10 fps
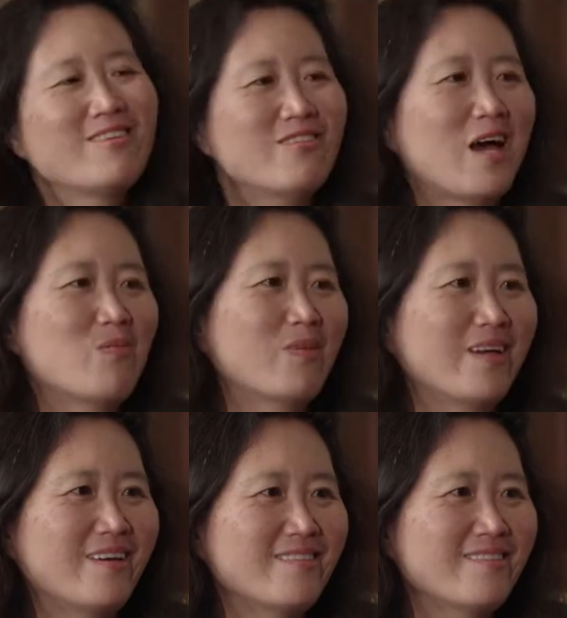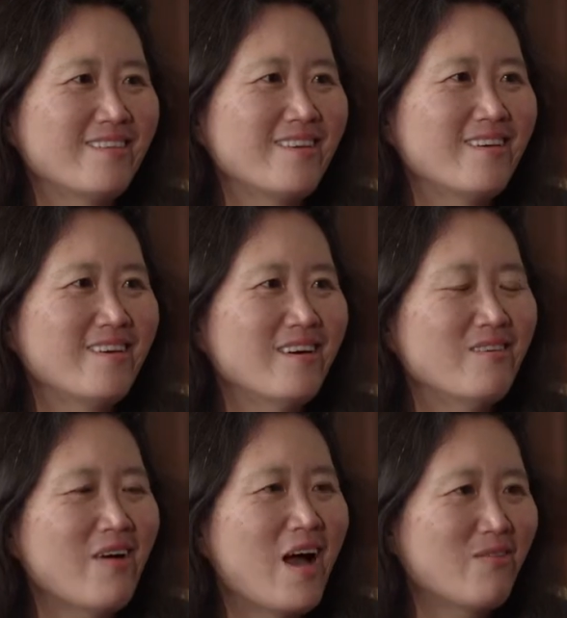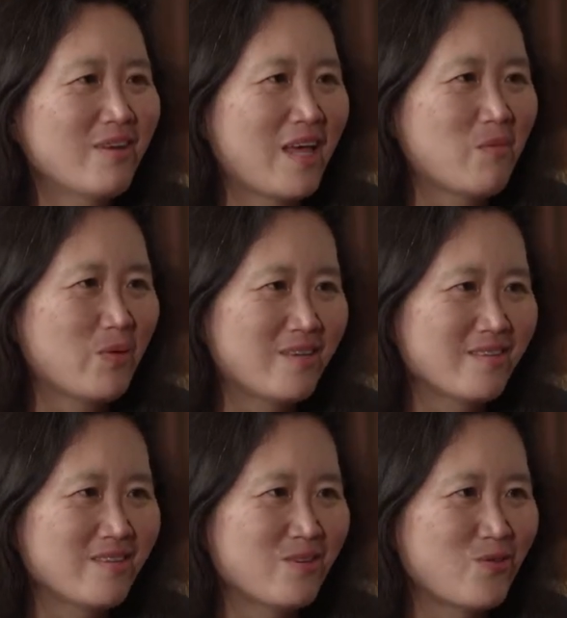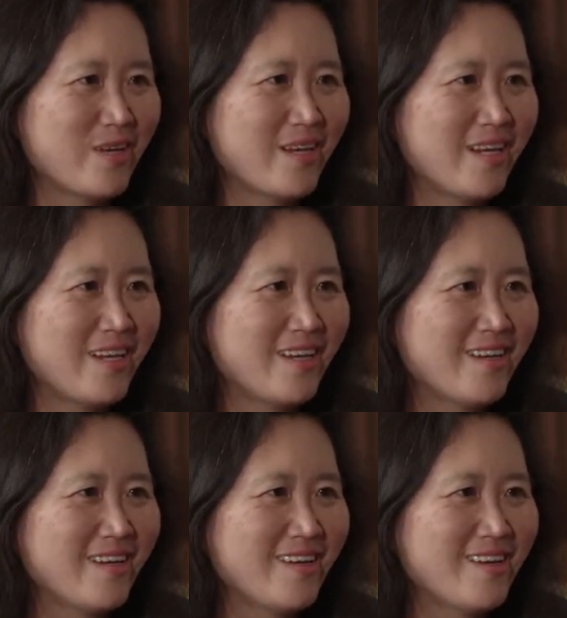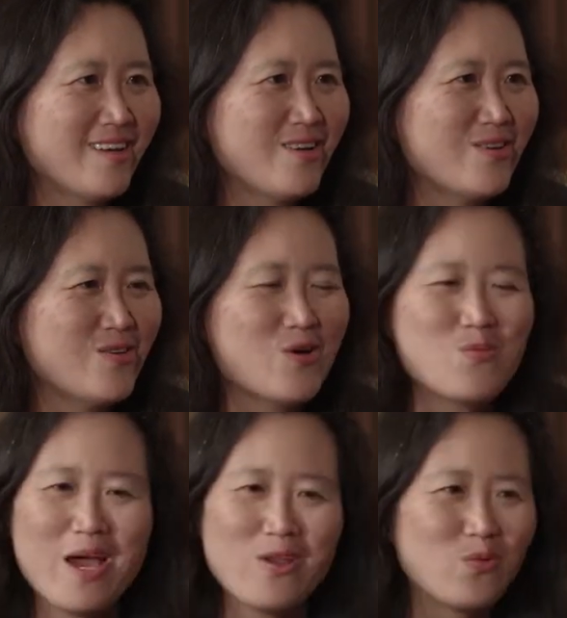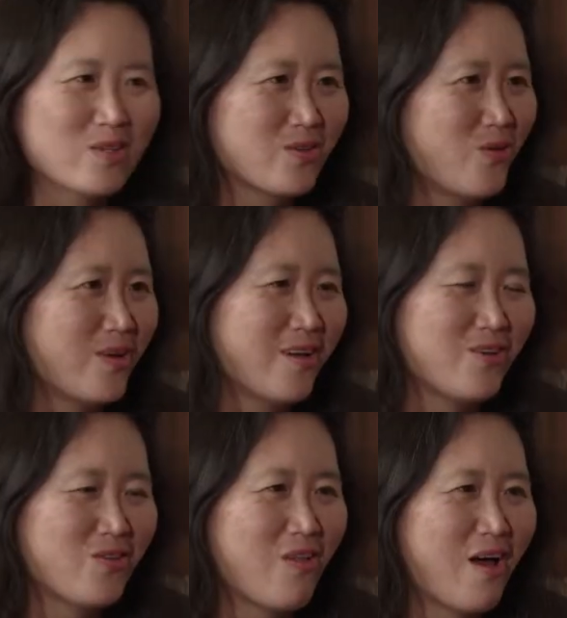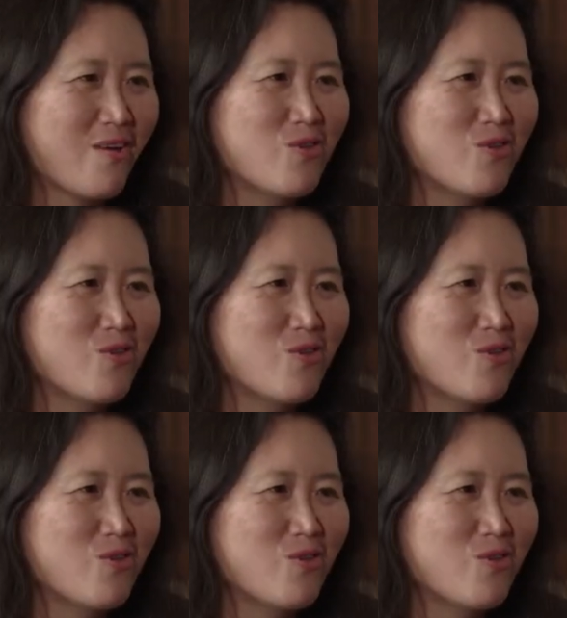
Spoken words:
to that place of having that peace and serenity, no matter what's going on in your life,